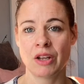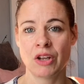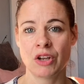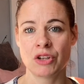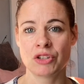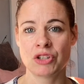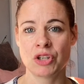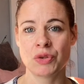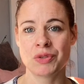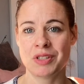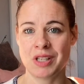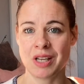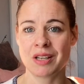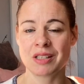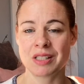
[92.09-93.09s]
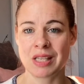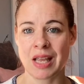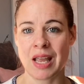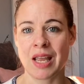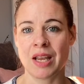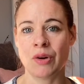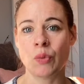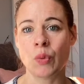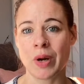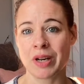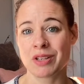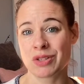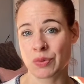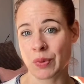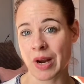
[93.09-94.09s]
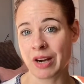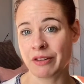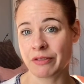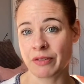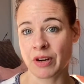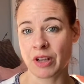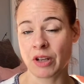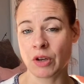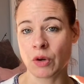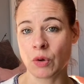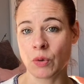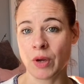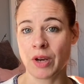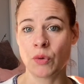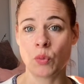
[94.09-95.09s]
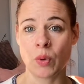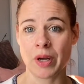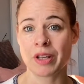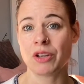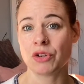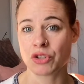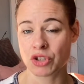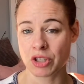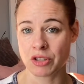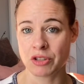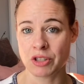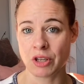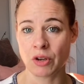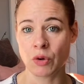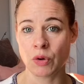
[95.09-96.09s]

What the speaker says: to dictate what is right for you and what you should do.